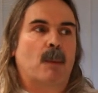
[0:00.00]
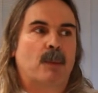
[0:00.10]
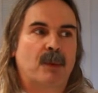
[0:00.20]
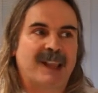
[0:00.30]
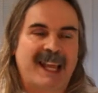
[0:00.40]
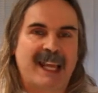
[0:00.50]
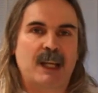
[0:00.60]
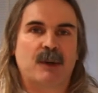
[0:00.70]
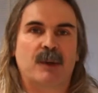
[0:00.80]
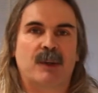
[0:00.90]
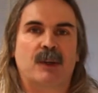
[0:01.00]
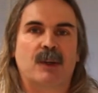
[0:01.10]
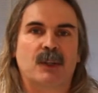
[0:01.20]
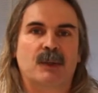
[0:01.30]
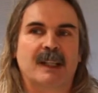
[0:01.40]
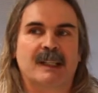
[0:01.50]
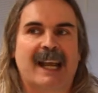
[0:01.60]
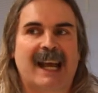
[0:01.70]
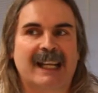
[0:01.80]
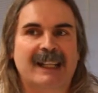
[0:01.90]
playing with the nutrients,
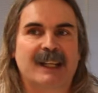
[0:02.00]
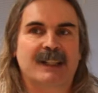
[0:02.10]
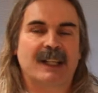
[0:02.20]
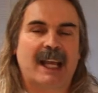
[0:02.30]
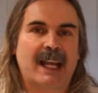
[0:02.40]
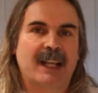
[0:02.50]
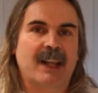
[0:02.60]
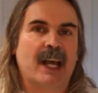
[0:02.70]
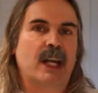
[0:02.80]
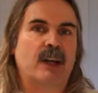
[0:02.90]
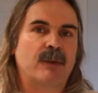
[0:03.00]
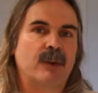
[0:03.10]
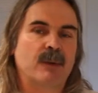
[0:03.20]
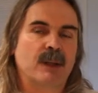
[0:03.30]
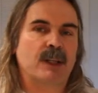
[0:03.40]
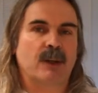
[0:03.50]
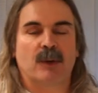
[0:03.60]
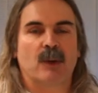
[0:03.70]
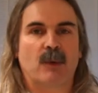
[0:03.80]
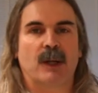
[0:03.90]
adding this and adding that, and if you really don't
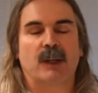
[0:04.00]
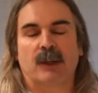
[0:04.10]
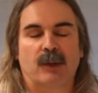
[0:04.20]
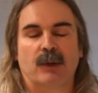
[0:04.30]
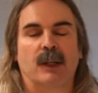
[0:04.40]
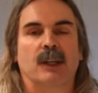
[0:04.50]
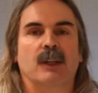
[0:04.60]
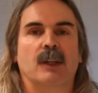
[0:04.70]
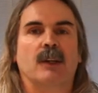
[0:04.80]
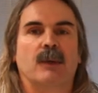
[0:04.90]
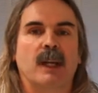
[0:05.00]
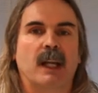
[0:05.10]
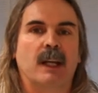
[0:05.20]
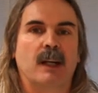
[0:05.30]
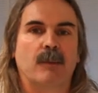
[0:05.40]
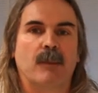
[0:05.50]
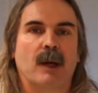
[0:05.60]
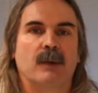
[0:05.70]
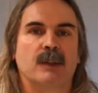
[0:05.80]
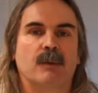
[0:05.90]
know what you're doing, you're going to create an
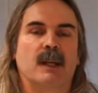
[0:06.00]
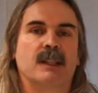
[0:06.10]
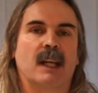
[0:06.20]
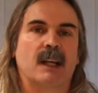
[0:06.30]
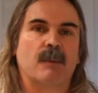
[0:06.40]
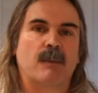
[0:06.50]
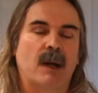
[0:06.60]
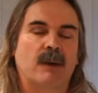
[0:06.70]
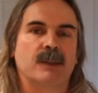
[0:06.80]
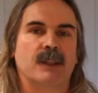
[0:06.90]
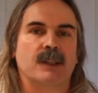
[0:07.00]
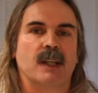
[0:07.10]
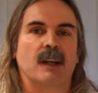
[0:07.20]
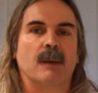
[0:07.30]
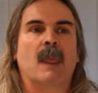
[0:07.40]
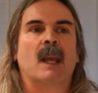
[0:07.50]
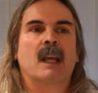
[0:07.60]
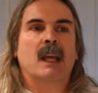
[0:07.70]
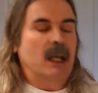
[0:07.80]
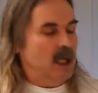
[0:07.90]
imbalance. And once that imbalance is there,
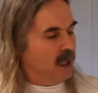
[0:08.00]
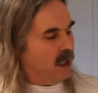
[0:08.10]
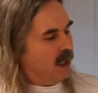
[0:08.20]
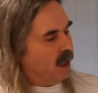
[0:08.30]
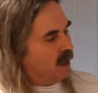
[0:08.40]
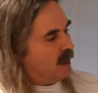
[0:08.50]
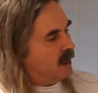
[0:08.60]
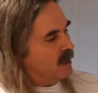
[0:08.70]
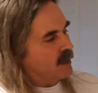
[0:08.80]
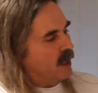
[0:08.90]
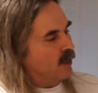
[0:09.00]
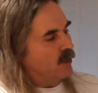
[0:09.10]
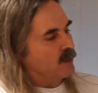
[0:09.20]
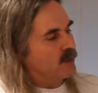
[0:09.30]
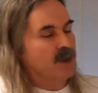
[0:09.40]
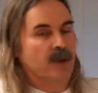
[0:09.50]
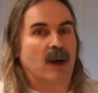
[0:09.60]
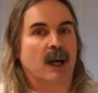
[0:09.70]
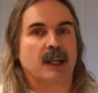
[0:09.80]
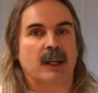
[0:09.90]
these arrows that are
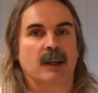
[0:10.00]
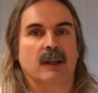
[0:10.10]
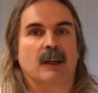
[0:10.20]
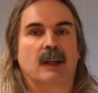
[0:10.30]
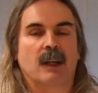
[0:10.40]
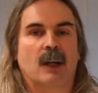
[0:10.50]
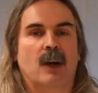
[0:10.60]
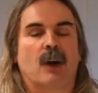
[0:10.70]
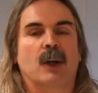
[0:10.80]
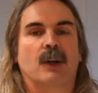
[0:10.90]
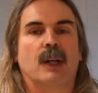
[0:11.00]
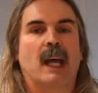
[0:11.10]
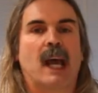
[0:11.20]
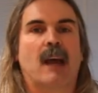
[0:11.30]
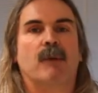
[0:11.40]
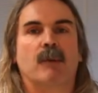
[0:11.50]
on here are going to have a